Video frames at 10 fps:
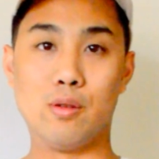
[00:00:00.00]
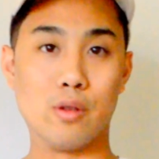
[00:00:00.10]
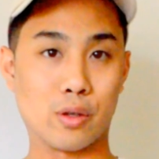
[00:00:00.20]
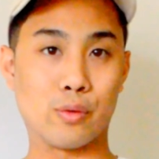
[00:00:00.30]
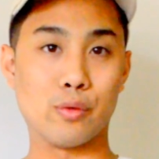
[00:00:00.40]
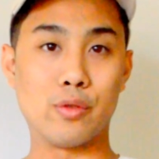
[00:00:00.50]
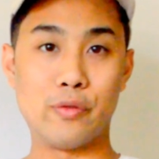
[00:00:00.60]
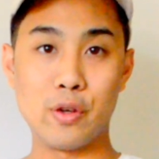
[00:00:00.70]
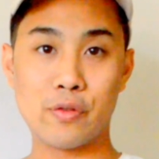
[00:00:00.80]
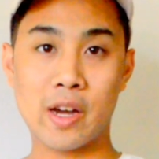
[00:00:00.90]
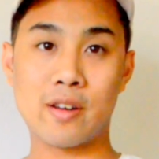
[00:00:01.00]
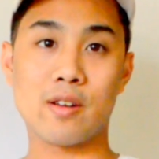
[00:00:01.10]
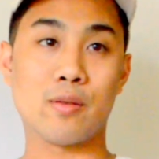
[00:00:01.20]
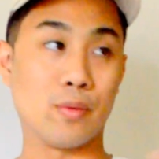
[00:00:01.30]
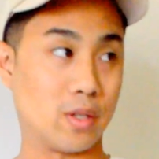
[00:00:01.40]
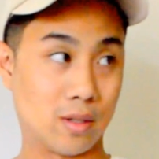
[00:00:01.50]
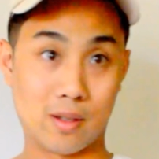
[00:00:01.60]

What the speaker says: You look through the viewfinder, which is